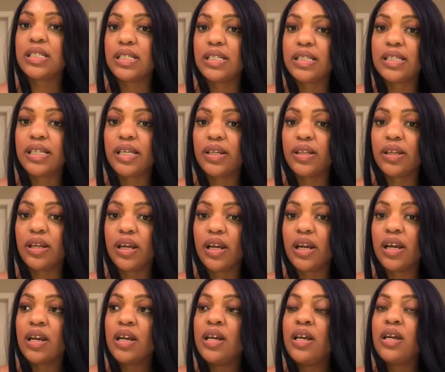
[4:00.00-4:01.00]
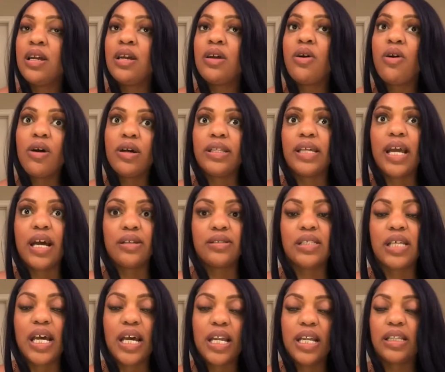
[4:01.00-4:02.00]
concealer on the
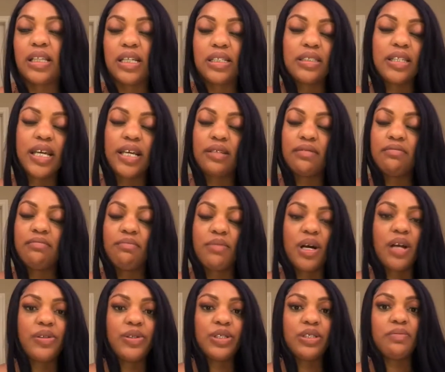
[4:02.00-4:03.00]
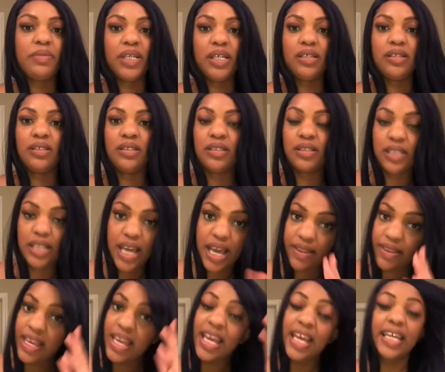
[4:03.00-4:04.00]
outside. Like, that bothers me to
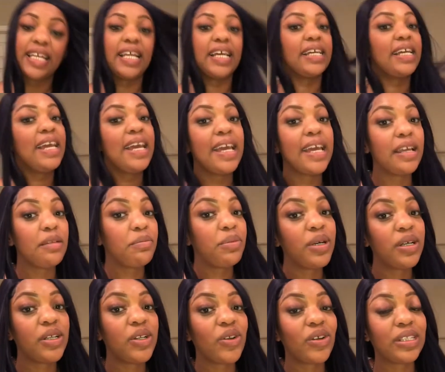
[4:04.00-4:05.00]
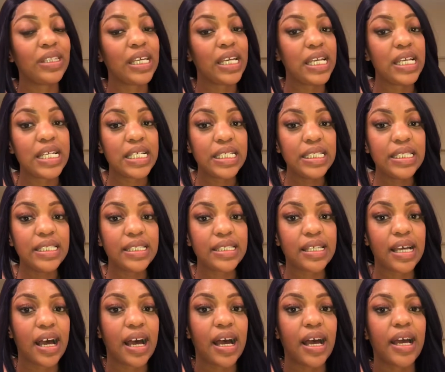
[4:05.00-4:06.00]
death. And I can put it on the
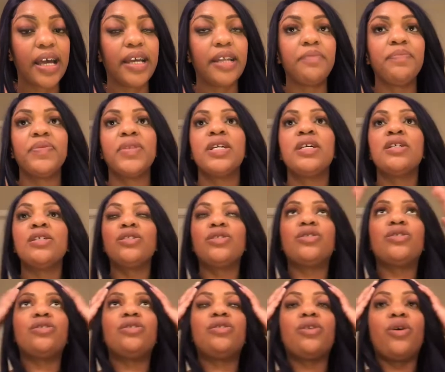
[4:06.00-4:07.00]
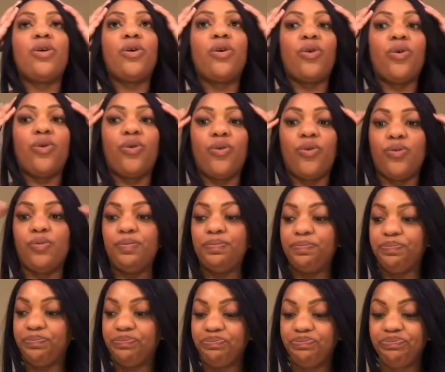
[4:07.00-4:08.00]
inside, so
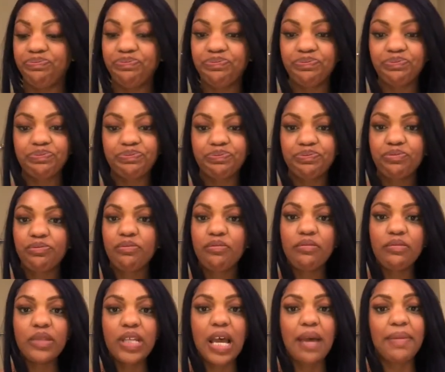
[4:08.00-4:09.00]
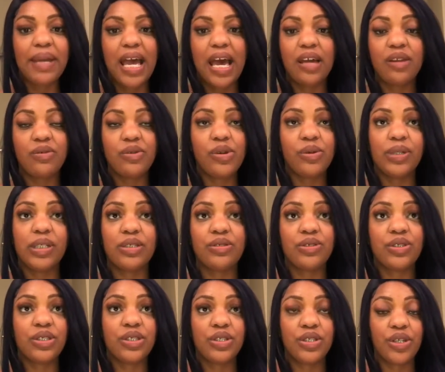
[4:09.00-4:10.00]
I mean, I don't know what
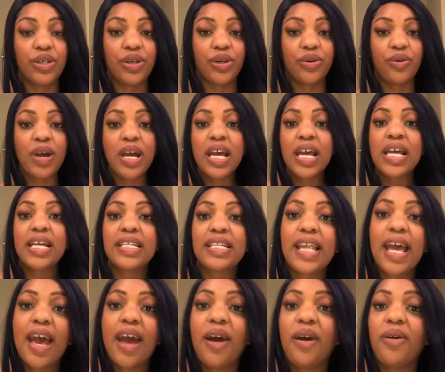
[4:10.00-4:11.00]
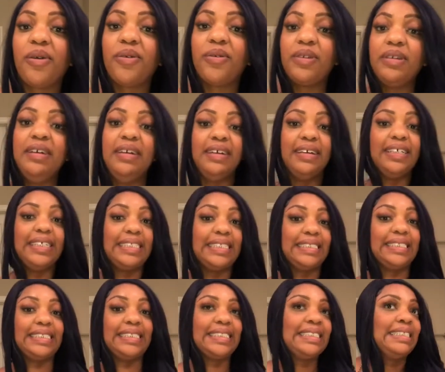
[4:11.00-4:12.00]
else to do. Now,
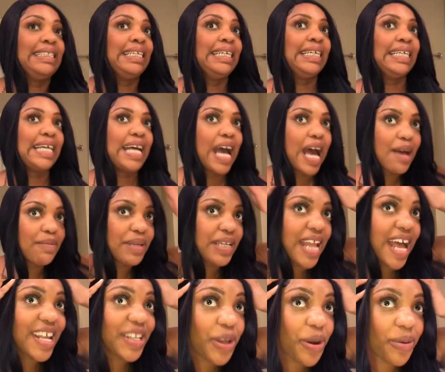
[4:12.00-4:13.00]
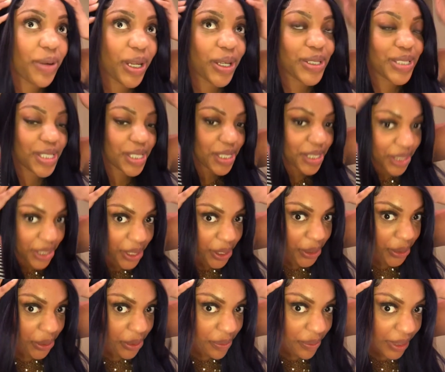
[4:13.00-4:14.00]
I mean, I know what else to
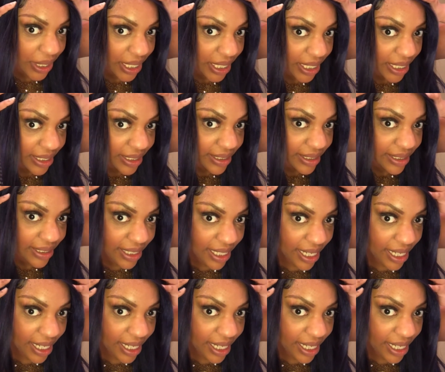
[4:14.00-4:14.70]
do, but